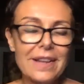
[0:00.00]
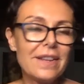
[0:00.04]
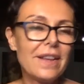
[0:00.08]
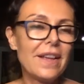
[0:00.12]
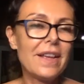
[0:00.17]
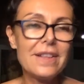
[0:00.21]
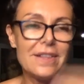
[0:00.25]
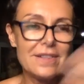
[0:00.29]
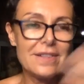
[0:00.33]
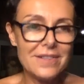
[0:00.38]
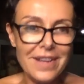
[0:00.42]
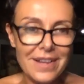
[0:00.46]
it,
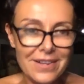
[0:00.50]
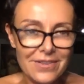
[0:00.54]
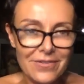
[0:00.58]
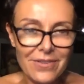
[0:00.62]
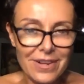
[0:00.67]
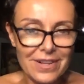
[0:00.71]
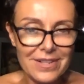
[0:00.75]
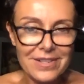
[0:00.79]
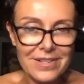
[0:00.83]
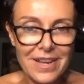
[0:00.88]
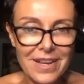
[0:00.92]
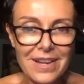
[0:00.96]
etc.,
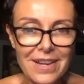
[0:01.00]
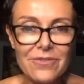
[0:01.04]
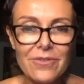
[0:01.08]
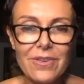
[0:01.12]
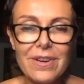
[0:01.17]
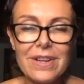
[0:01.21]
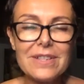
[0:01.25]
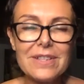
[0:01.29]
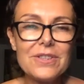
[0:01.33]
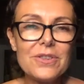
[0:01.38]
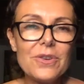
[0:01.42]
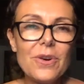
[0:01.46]

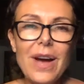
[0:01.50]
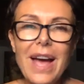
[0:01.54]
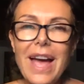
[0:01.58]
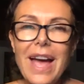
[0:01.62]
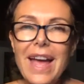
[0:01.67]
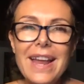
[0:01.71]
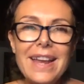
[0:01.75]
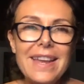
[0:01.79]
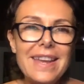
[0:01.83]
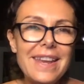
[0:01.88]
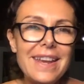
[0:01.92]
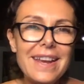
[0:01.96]
etc. So
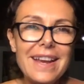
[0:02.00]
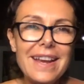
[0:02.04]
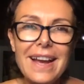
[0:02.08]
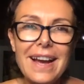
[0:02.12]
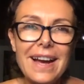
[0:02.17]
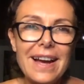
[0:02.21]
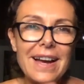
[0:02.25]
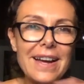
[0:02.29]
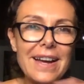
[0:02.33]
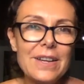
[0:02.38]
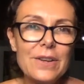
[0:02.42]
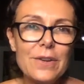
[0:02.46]
any
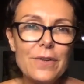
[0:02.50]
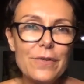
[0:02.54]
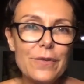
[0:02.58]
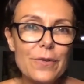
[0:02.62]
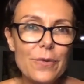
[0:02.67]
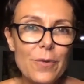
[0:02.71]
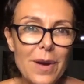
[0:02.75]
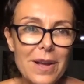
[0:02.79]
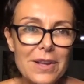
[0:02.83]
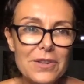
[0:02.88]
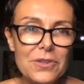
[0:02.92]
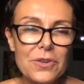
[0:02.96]
kind of
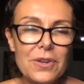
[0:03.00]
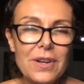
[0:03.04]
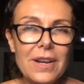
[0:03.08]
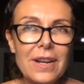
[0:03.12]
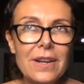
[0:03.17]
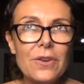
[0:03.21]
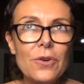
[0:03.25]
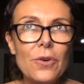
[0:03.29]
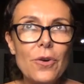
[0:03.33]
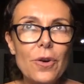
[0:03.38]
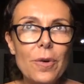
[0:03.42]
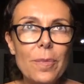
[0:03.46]
question,
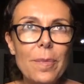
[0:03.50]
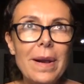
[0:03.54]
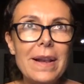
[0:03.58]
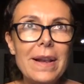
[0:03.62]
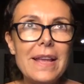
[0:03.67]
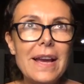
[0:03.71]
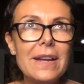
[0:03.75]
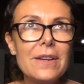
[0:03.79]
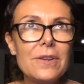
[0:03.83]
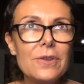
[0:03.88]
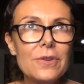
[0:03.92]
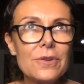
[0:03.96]
and normally
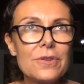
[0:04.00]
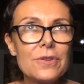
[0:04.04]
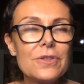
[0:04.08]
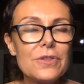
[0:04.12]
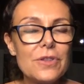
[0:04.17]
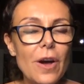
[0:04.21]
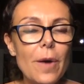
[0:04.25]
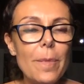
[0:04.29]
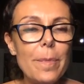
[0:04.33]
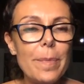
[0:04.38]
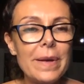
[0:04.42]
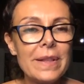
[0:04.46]
I don't
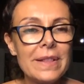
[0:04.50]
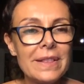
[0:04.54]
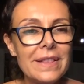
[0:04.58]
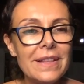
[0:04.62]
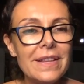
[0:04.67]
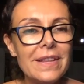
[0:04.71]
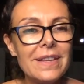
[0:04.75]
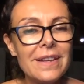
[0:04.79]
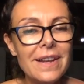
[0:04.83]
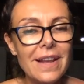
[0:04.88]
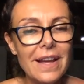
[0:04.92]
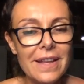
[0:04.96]
stop
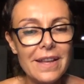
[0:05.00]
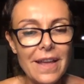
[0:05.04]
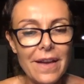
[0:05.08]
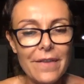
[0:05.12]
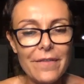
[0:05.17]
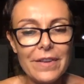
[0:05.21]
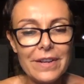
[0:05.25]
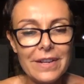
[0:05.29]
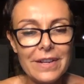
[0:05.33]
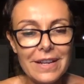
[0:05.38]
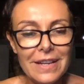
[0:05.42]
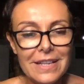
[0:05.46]
until I have
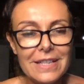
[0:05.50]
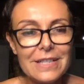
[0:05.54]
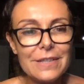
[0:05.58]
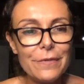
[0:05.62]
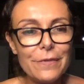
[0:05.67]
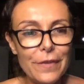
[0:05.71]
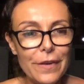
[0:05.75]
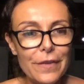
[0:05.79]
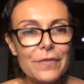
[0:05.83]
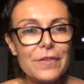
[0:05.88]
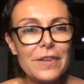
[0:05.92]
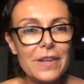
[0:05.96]
at least
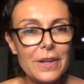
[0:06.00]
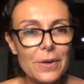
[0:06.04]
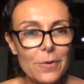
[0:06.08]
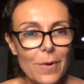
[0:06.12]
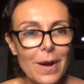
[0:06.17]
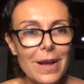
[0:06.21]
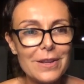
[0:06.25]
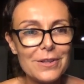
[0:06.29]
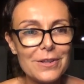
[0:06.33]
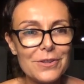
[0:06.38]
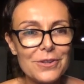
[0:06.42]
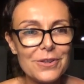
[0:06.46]
50
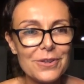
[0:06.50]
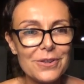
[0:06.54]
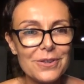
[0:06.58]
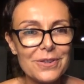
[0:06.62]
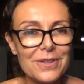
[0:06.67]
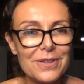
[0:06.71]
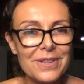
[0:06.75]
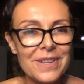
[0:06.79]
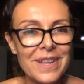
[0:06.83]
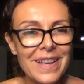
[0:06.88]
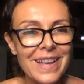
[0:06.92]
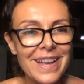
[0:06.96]

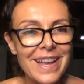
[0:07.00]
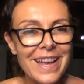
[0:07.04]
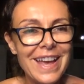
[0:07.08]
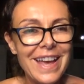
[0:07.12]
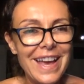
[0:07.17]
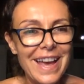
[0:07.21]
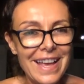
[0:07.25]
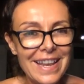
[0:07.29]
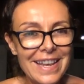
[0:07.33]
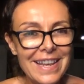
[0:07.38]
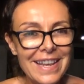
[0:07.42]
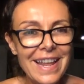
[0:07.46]
questions,
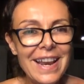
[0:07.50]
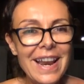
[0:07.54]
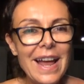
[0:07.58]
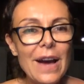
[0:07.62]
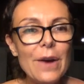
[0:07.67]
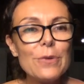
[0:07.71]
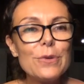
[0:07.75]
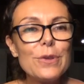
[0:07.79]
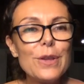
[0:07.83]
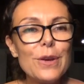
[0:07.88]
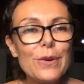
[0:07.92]
and then out of